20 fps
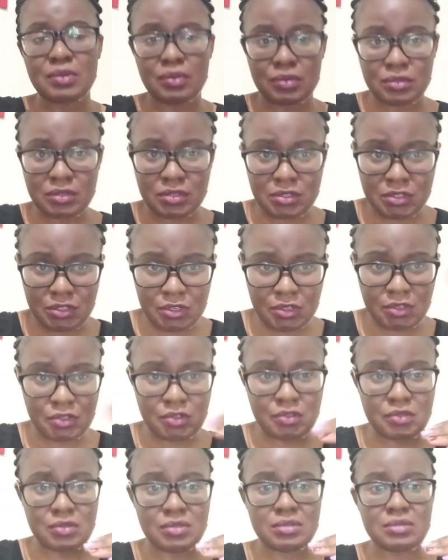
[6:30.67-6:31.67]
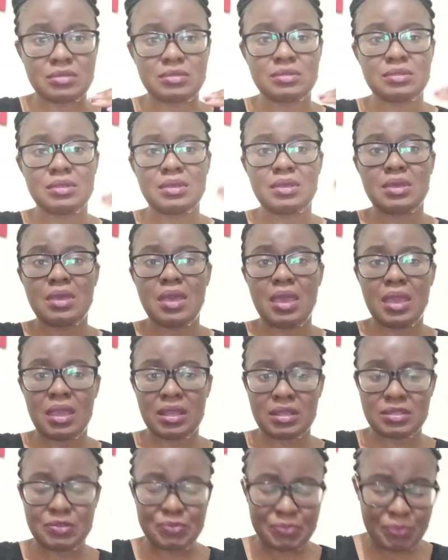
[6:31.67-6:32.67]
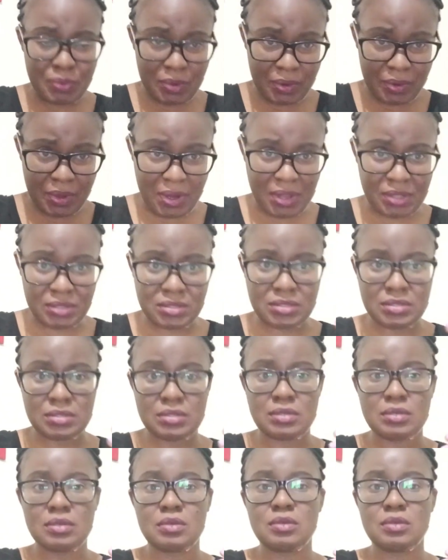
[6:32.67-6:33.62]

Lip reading: continuous experience.